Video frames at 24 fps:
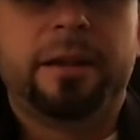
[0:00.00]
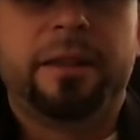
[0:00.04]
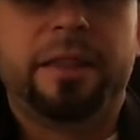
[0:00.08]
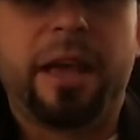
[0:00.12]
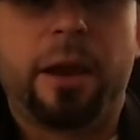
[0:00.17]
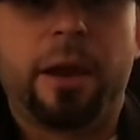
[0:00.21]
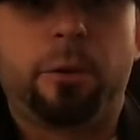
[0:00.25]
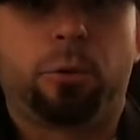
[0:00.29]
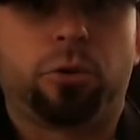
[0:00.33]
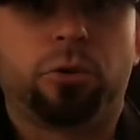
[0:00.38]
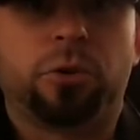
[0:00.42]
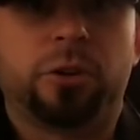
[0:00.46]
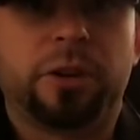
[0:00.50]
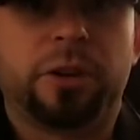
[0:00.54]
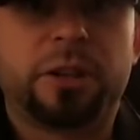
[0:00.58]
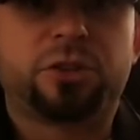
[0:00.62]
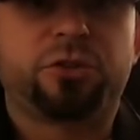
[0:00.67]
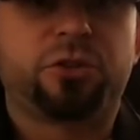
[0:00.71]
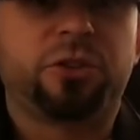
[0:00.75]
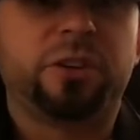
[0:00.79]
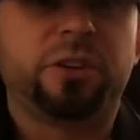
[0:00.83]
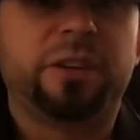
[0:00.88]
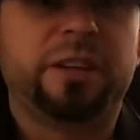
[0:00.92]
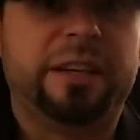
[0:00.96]
They were
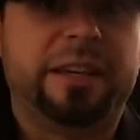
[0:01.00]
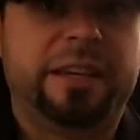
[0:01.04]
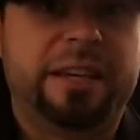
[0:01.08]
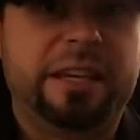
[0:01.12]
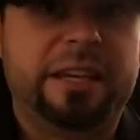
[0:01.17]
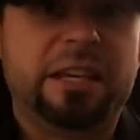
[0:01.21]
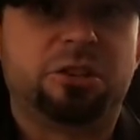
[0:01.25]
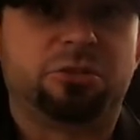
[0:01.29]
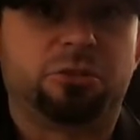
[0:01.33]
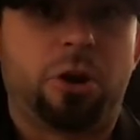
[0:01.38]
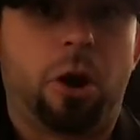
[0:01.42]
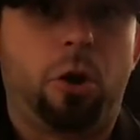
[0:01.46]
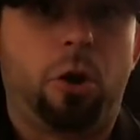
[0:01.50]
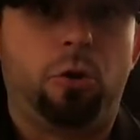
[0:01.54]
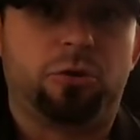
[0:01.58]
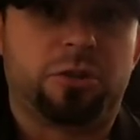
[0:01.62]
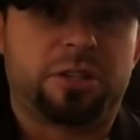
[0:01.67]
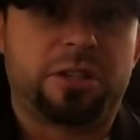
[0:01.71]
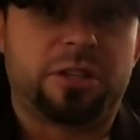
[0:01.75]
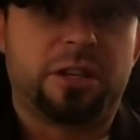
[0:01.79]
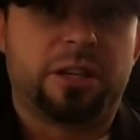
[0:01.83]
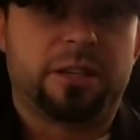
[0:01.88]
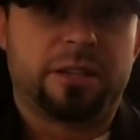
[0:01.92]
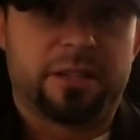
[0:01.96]
literally
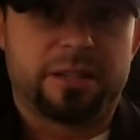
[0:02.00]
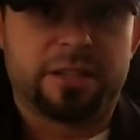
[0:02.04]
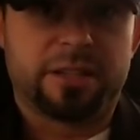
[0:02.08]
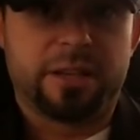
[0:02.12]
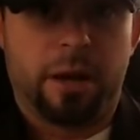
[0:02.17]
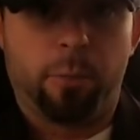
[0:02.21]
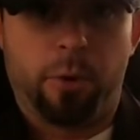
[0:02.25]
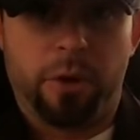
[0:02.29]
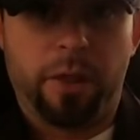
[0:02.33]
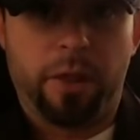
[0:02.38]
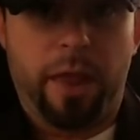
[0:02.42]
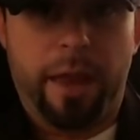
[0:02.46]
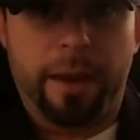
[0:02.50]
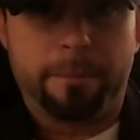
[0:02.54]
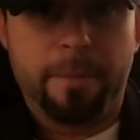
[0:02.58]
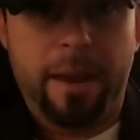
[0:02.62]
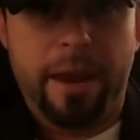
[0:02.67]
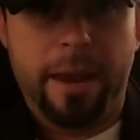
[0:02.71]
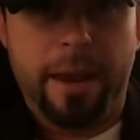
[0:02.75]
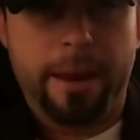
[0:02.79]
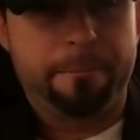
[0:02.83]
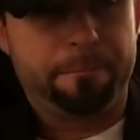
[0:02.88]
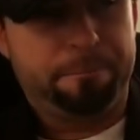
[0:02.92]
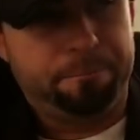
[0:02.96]
heroes to someone like
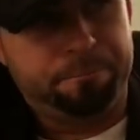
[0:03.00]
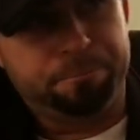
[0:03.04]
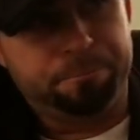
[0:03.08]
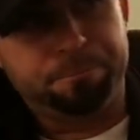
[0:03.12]
me.